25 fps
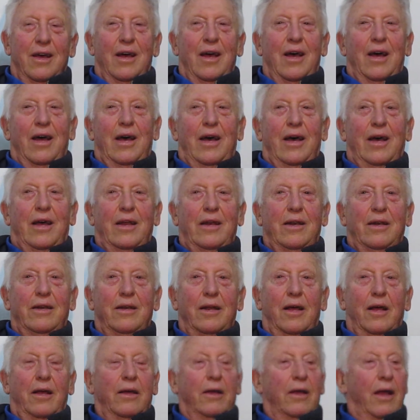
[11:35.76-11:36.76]
And
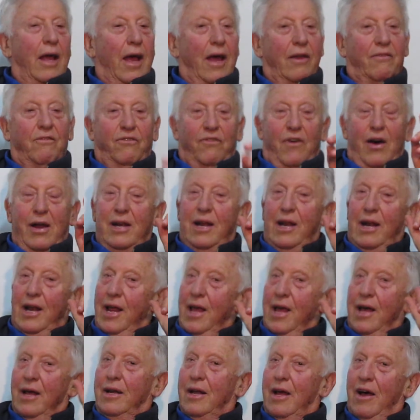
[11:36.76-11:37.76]
funnily
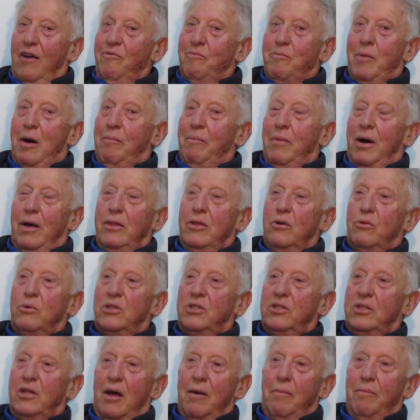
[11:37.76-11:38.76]
enough, my mother
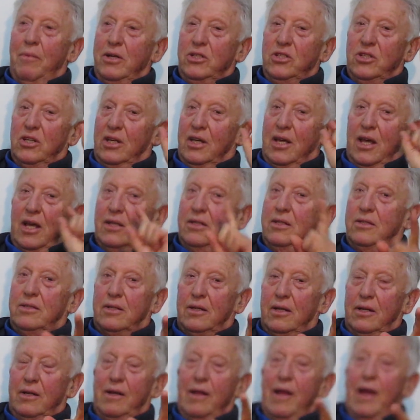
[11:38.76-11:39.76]
was so much against
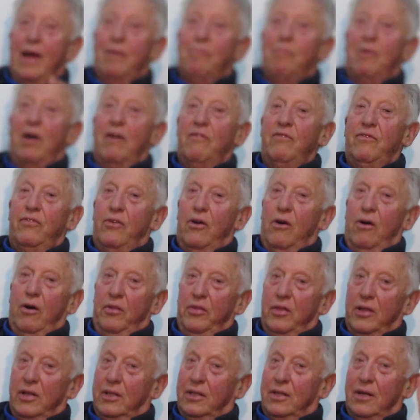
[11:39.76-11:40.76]
it, and my
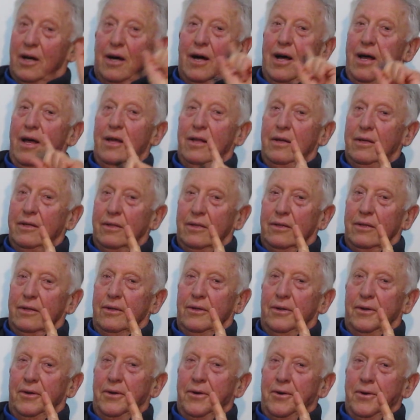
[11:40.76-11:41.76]
father died.
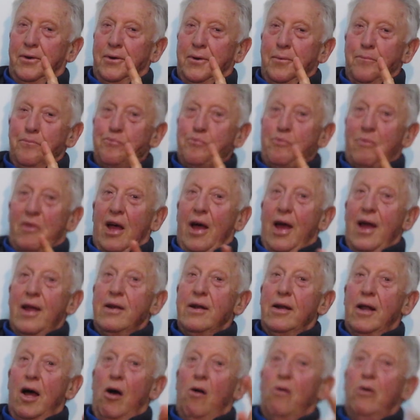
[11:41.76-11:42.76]

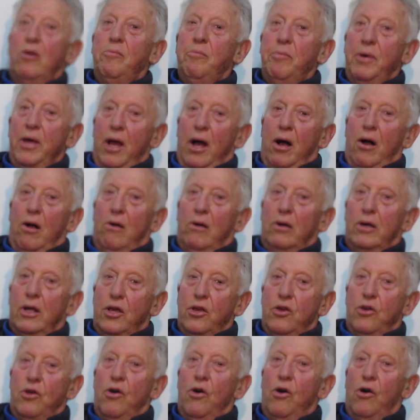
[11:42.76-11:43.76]
And lo and behold, a
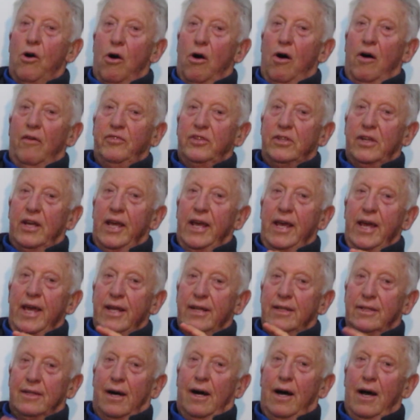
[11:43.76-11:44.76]
year after he
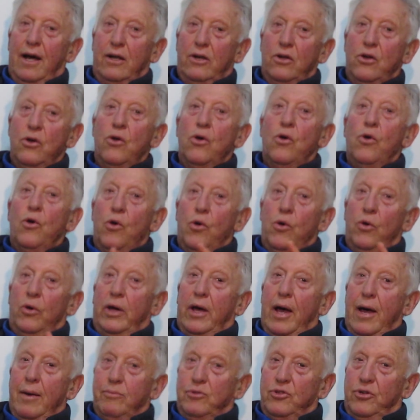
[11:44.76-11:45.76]
died, who
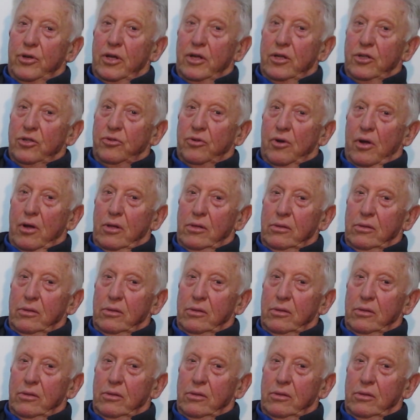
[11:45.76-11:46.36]
came to Israel?